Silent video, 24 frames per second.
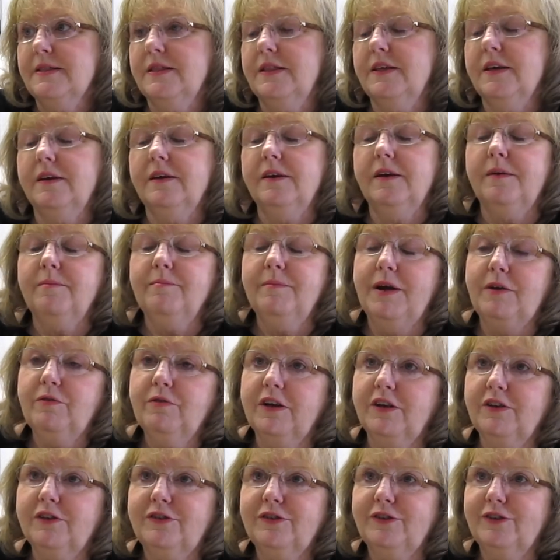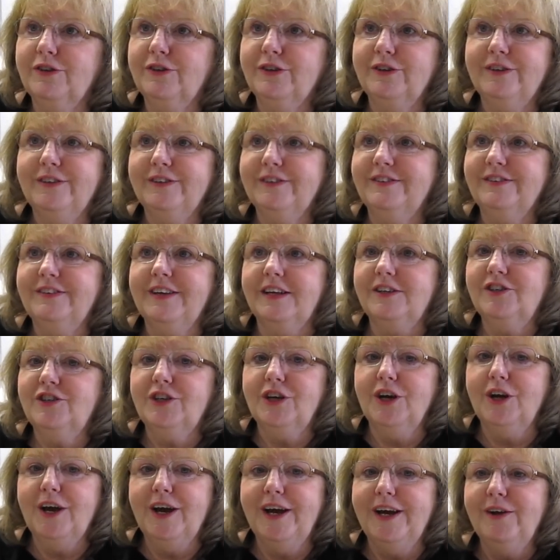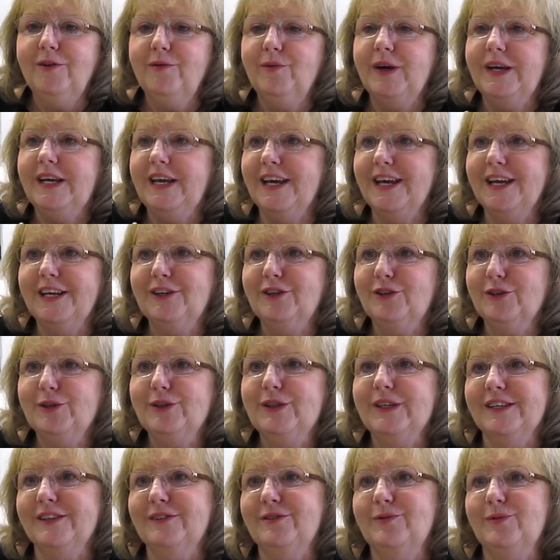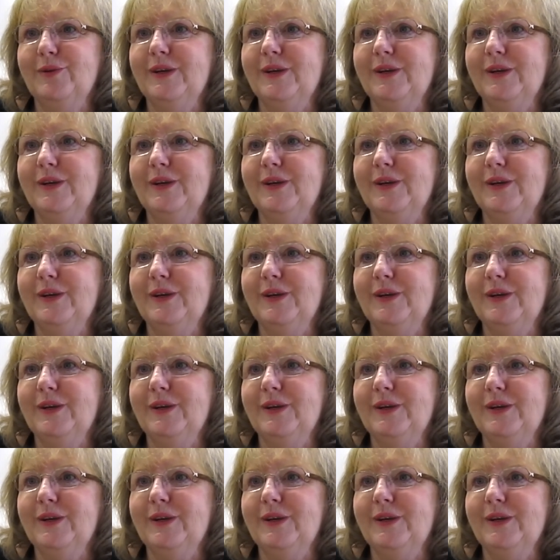the, my realtor said, Sherry, we can't do this.